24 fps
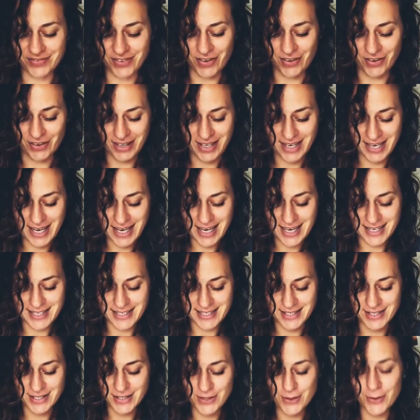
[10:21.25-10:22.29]
Okay,
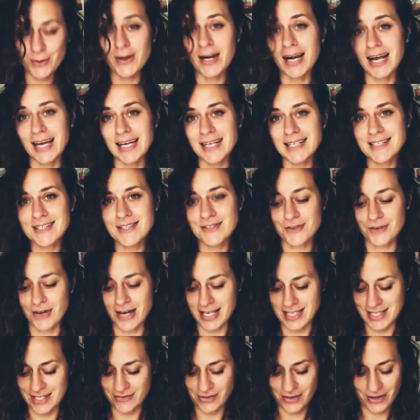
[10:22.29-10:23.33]
so let's
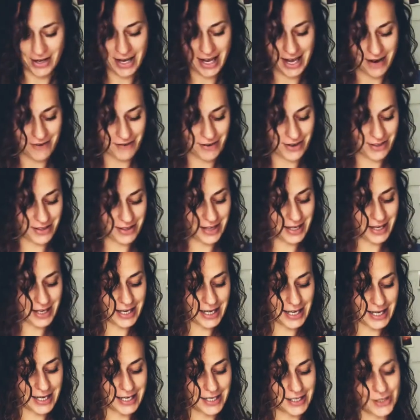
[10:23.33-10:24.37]
transfer
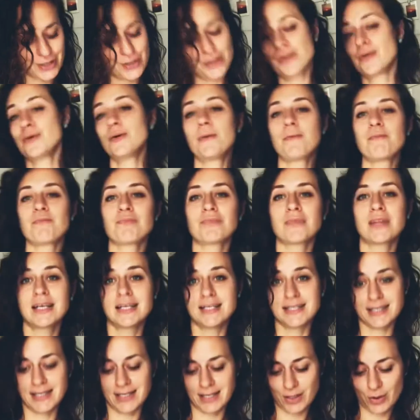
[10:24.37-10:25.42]
everything into
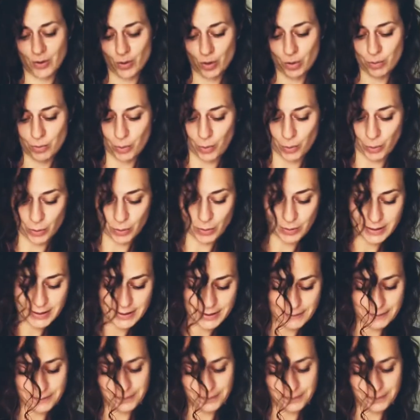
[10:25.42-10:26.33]
silicone molds.